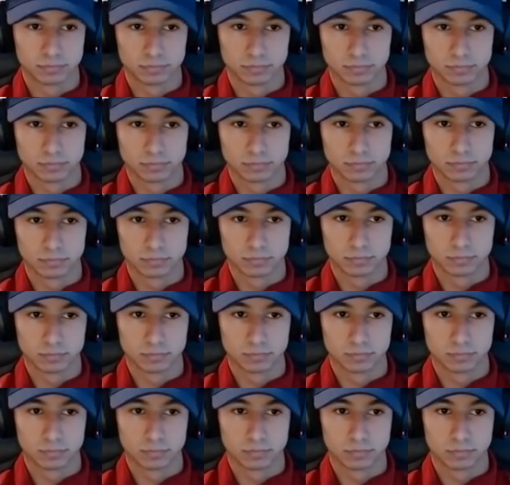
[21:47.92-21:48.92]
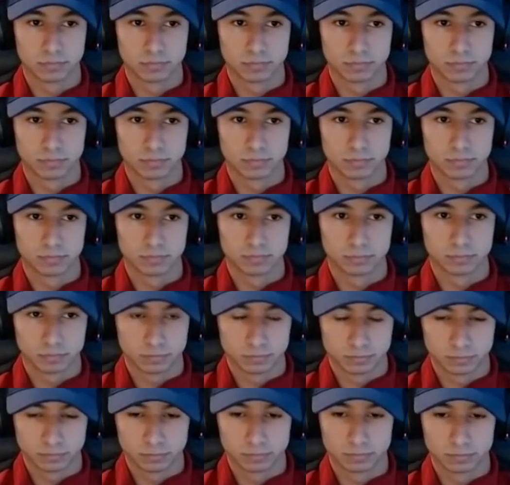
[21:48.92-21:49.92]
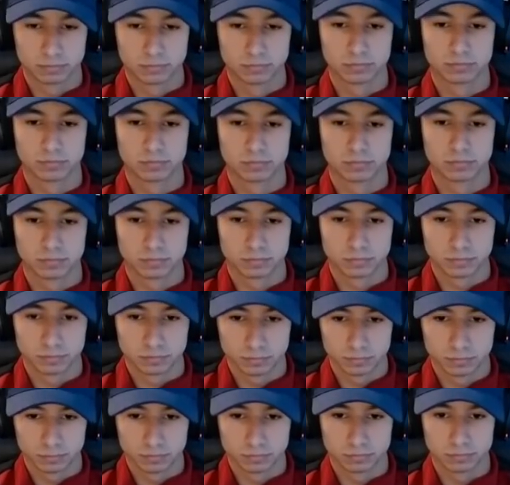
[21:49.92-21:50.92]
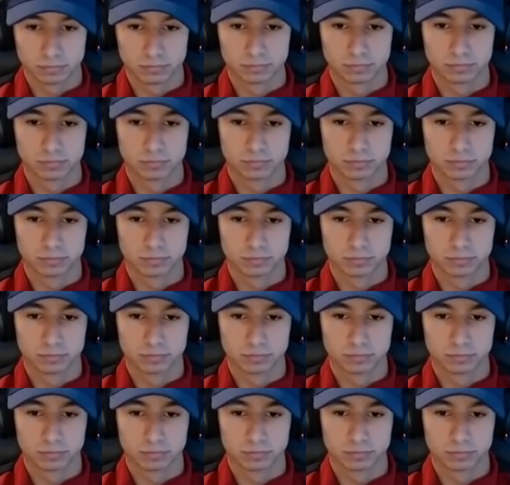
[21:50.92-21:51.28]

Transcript: (not speaking)